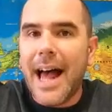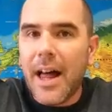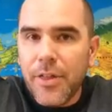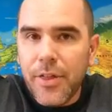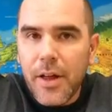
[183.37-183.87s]

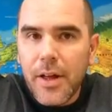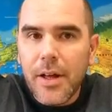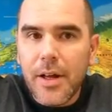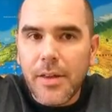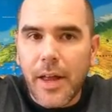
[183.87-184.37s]
Death
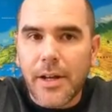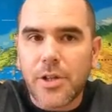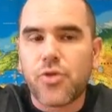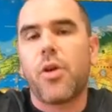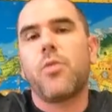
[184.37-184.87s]
that
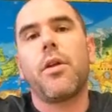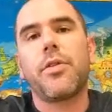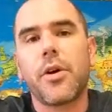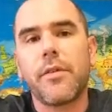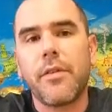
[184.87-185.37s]
destroyed
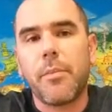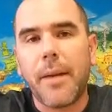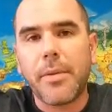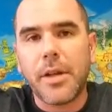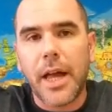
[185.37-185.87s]
1/3 of the
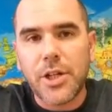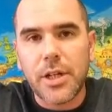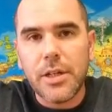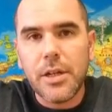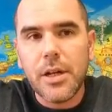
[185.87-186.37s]

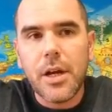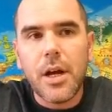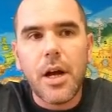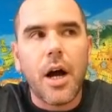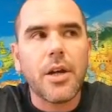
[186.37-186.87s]
population,
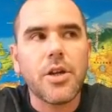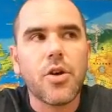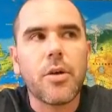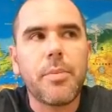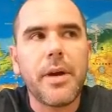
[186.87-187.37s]

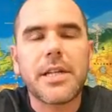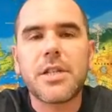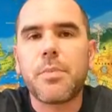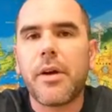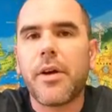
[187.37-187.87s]
Europe
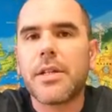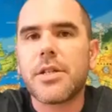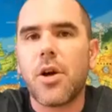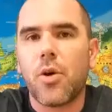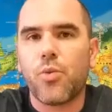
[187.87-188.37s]

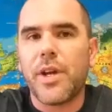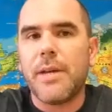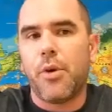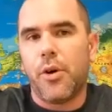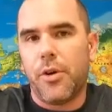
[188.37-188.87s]
experienced a
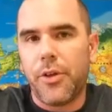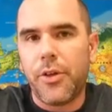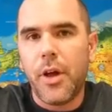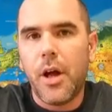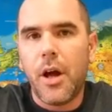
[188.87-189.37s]

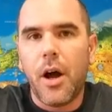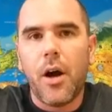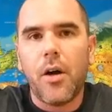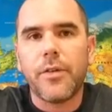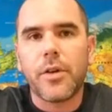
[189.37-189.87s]
rebirth
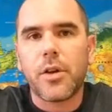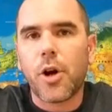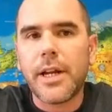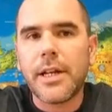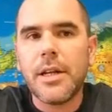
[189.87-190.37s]
of
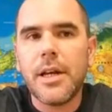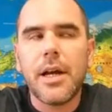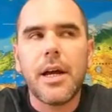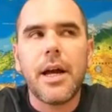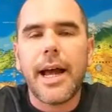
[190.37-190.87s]
learning,
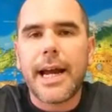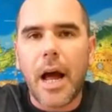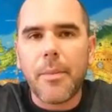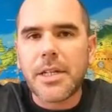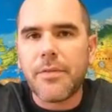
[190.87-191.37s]

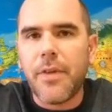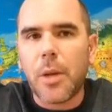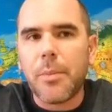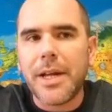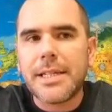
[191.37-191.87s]
economic
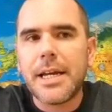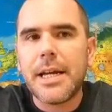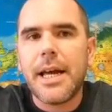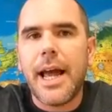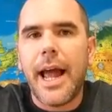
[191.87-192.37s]
development,
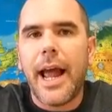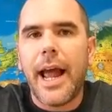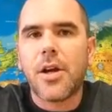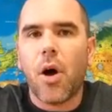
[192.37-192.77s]
and